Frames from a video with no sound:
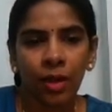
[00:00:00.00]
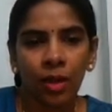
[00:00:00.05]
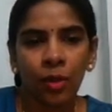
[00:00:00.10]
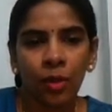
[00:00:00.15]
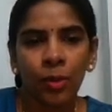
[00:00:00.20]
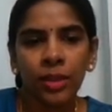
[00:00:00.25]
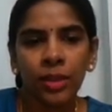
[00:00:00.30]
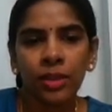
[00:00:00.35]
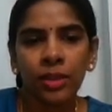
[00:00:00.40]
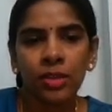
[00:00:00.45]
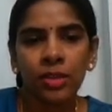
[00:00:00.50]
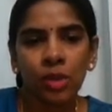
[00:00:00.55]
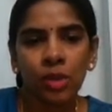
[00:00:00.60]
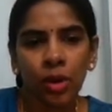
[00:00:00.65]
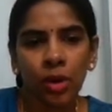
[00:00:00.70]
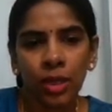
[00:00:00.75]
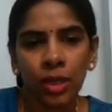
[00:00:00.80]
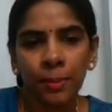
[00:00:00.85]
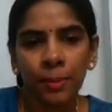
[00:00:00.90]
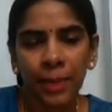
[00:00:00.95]
When the
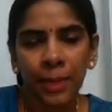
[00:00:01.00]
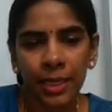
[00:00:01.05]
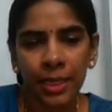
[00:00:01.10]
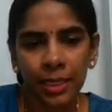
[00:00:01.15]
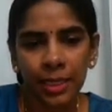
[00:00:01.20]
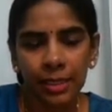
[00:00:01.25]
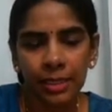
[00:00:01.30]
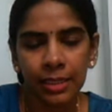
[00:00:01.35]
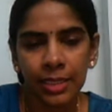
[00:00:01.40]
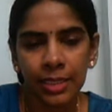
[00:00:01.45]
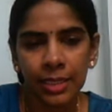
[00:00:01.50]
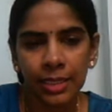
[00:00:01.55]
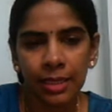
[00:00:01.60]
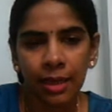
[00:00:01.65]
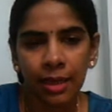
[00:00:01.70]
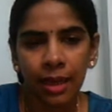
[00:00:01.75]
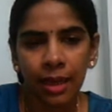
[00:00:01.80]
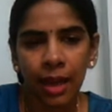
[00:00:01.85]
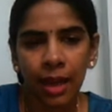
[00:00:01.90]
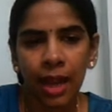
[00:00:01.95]
soil particles
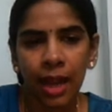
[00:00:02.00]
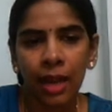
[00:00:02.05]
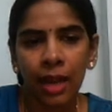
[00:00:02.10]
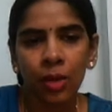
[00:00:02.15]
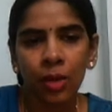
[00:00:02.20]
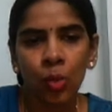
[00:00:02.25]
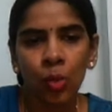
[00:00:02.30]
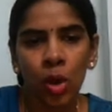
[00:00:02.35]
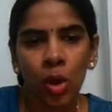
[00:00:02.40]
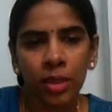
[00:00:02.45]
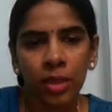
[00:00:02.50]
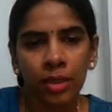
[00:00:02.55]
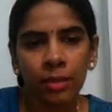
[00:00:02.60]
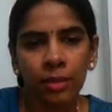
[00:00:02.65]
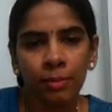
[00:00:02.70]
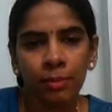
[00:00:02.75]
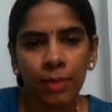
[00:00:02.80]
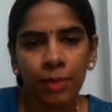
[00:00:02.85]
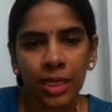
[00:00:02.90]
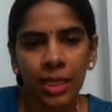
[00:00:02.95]
and water
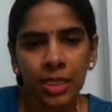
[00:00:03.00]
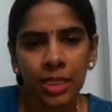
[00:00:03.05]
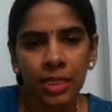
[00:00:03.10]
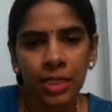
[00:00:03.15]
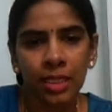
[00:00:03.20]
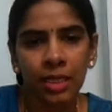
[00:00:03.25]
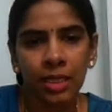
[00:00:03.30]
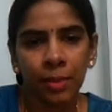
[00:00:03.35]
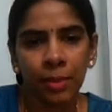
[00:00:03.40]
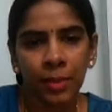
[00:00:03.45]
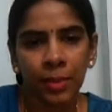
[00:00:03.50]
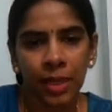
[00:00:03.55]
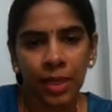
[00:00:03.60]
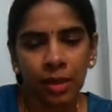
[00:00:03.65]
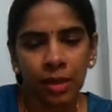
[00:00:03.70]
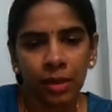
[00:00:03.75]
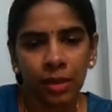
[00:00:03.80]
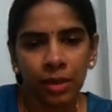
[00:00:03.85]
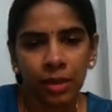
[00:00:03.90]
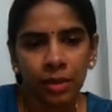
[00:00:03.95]
mixed in a
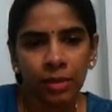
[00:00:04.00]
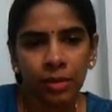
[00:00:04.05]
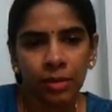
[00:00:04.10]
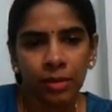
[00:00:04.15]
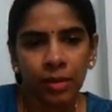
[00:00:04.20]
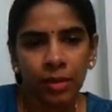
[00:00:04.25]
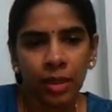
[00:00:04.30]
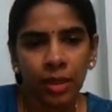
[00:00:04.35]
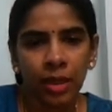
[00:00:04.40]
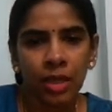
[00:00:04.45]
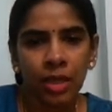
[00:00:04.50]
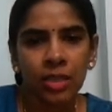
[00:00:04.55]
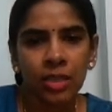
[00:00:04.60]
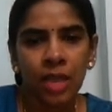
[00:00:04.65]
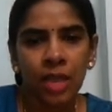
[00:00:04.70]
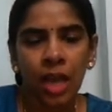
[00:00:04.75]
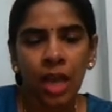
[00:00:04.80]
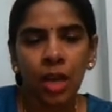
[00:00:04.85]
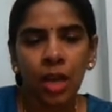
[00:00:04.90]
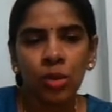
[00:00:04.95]
beaker is
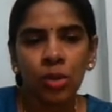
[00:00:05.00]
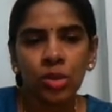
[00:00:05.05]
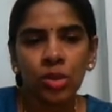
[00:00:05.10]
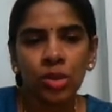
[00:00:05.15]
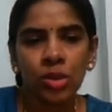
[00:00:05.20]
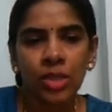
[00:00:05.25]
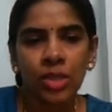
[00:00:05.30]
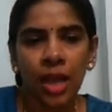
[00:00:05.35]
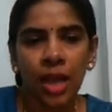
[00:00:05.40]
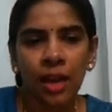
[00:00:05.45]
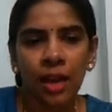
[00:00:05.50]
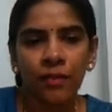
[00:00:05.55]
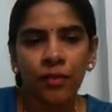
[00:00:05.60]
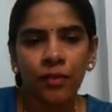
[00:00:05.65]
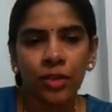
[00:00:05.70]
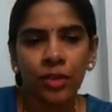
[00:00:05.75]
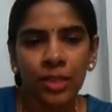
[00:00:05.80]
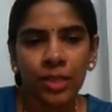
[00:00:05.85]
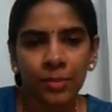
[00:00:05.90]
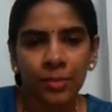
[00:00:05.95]
allowed to stand
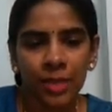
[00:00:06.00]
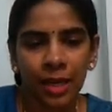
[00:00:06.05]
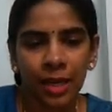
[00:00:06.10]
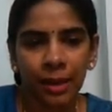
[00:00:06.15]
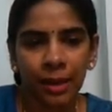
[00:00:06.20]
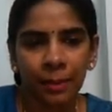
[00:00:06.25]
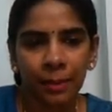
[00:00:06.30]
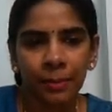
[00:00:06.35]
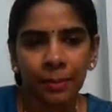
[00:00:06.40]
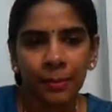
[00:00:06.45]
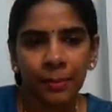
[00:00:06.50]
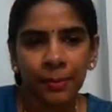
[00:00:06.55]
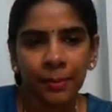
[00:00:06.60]
for some time,